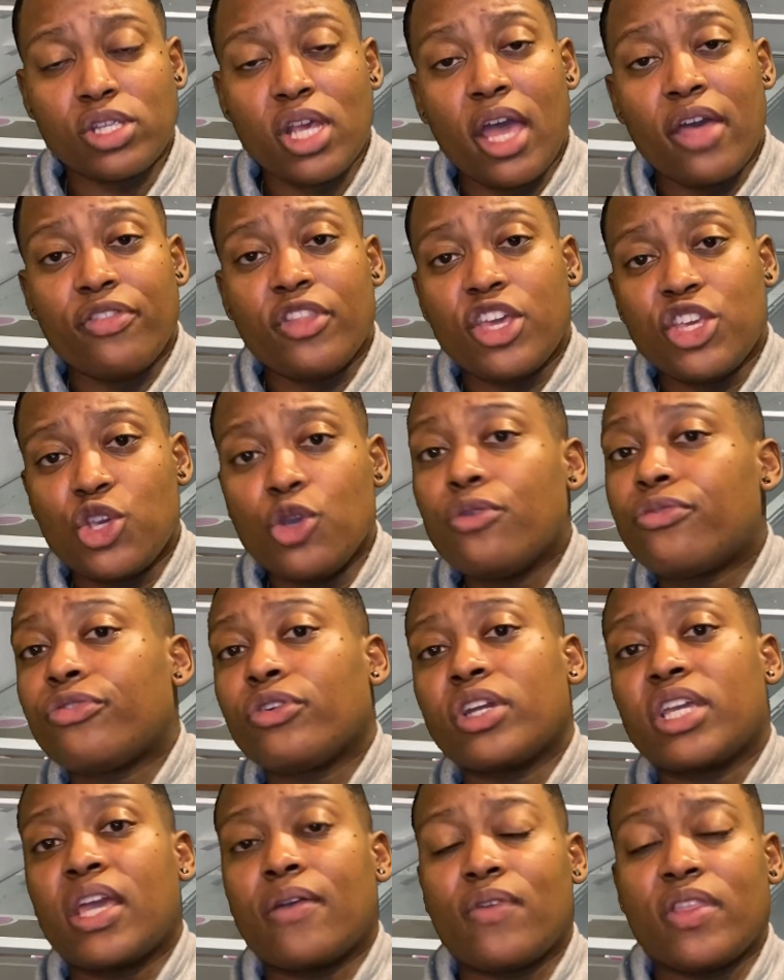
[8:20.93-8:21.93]
that you've
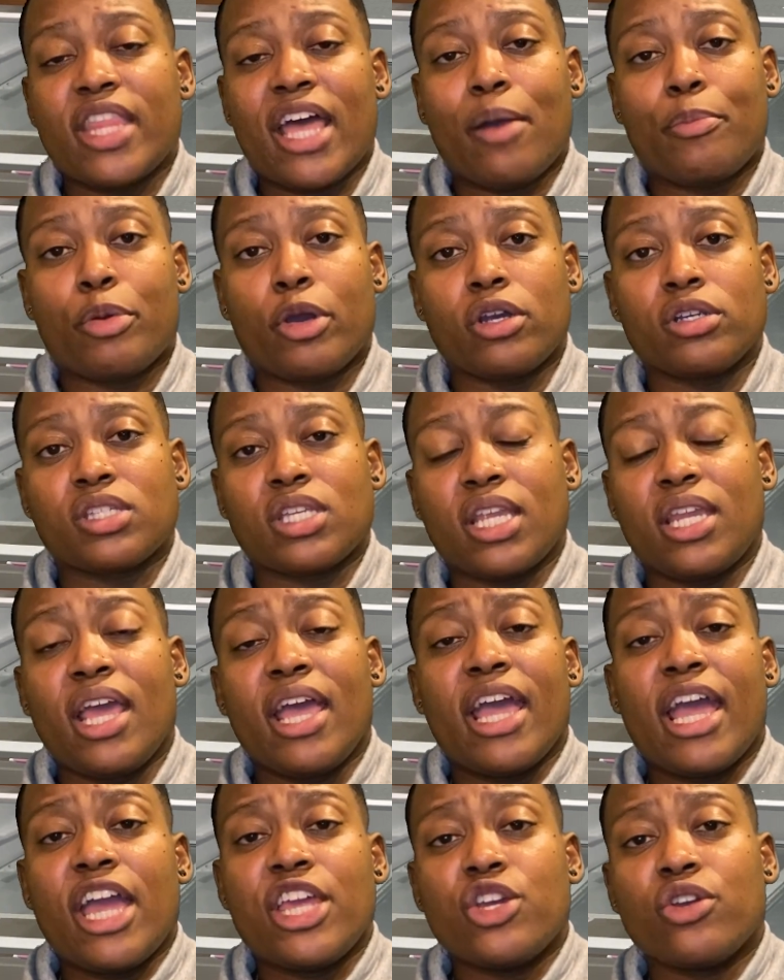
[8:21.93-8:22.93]
forgiven that person
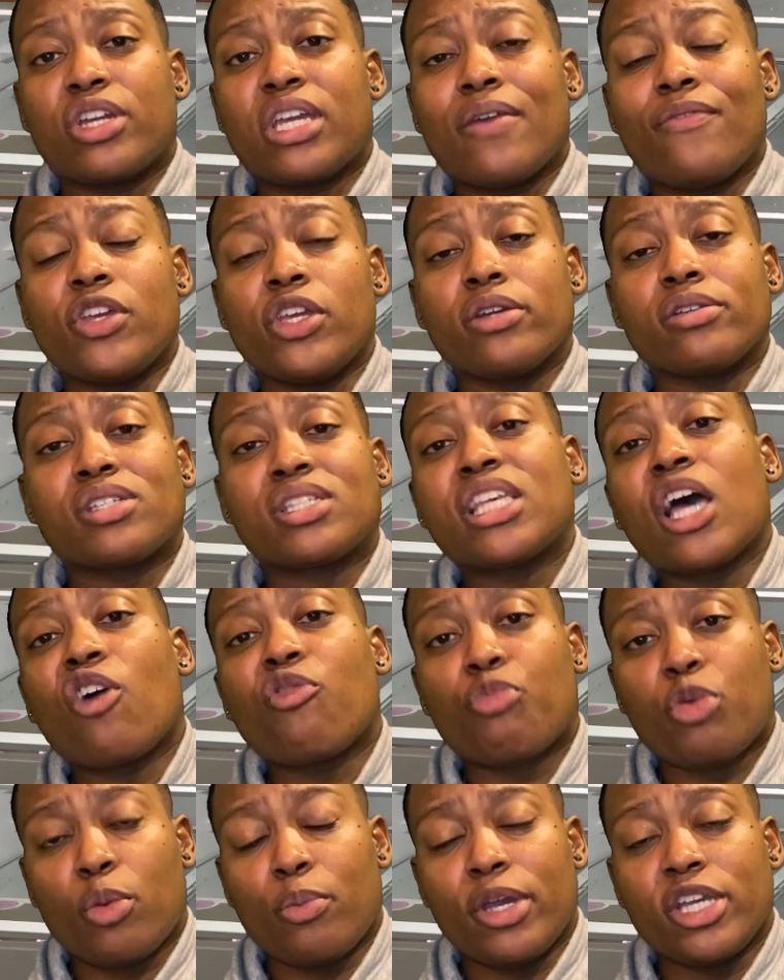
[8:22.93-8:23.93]
and you're giving yourself
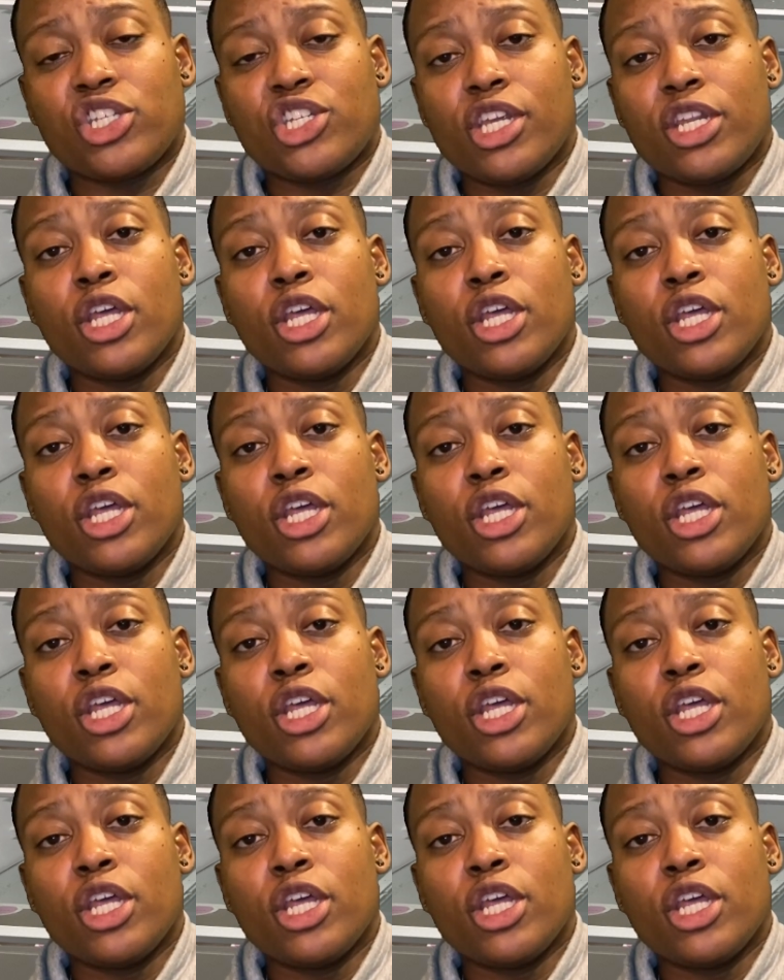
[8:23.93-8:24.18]
permission